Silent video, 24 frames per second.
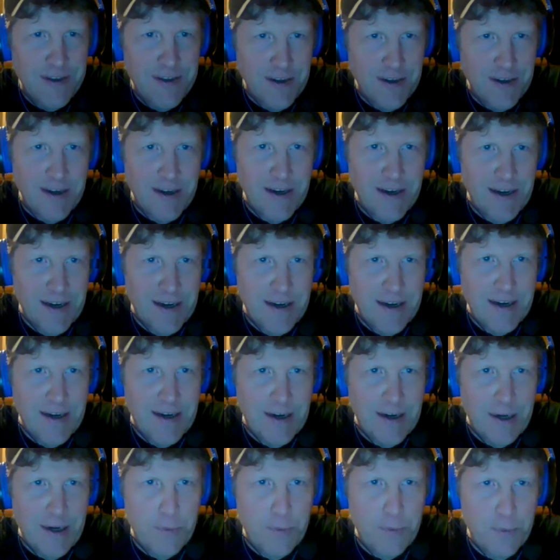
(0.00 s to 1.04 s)

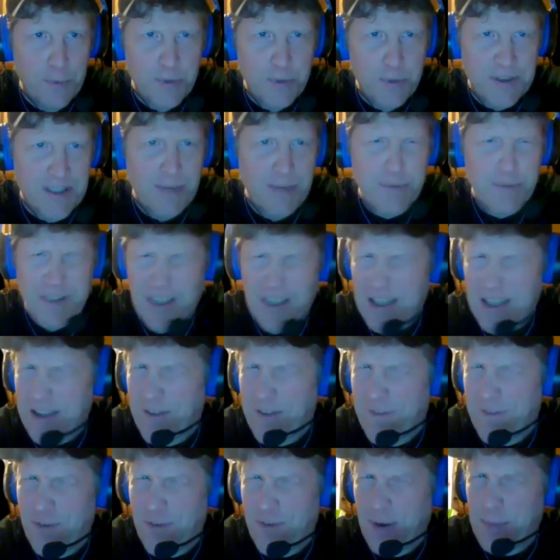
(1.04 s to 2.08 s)
was
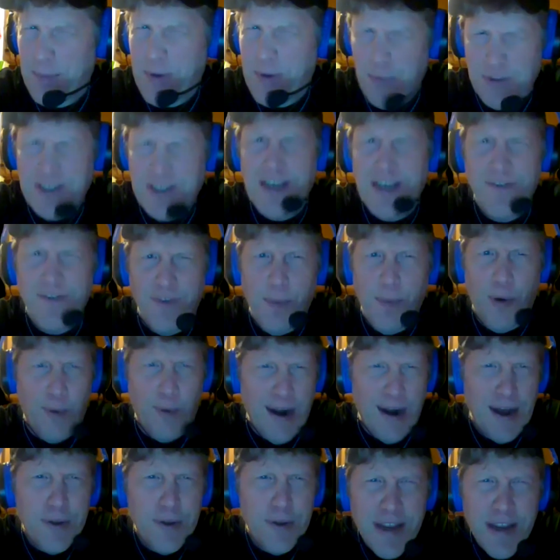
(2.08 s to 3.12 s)
was he from
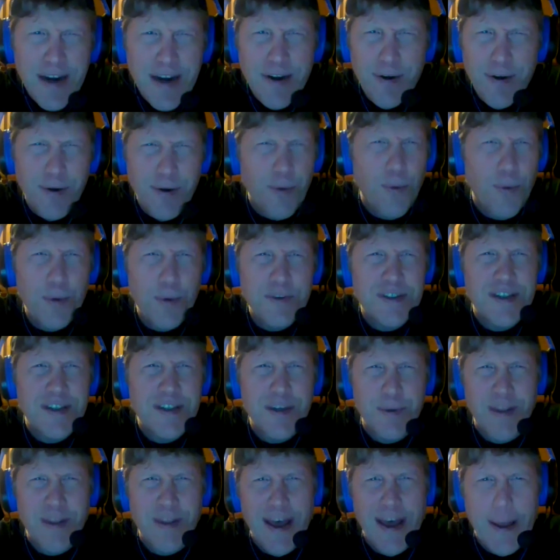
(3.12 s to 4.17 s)
around there, or what was the
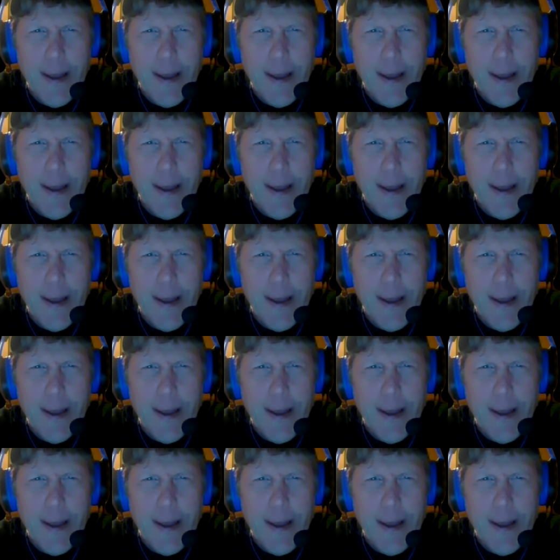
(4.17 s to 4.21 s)
deal with that?